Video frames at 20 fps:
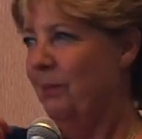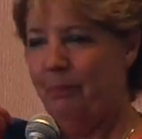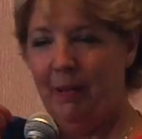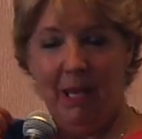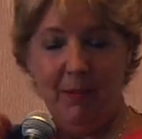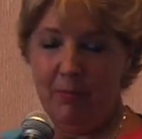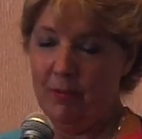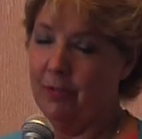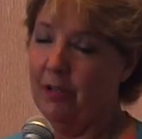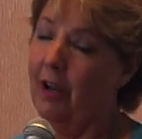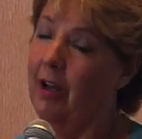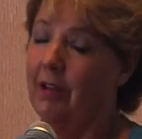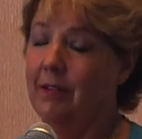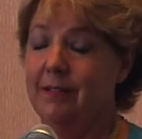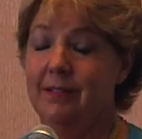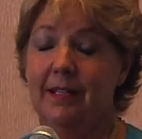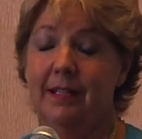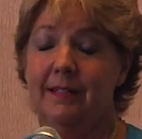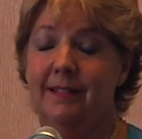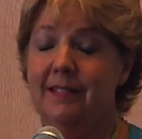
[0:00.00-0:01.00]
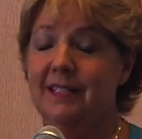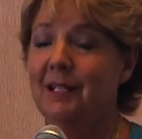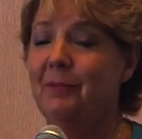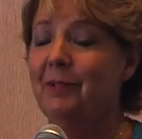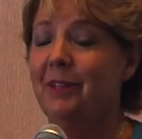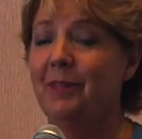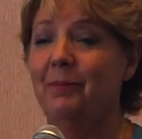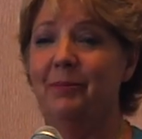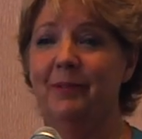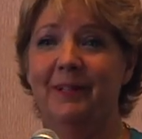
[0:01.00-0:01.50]
paper dolls and
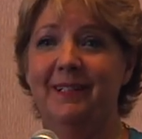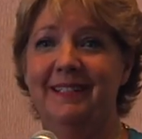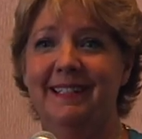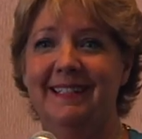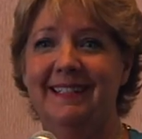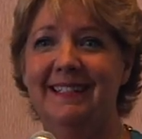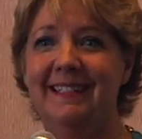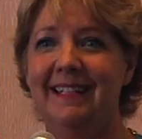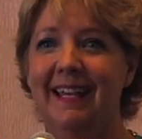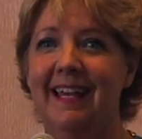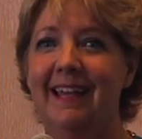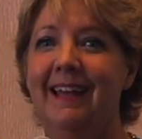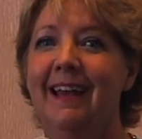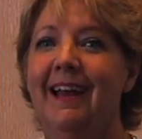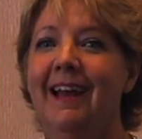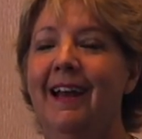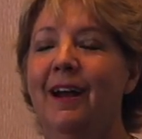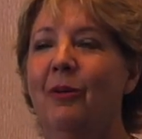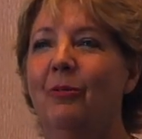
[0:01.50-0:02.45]
some of the books. It's like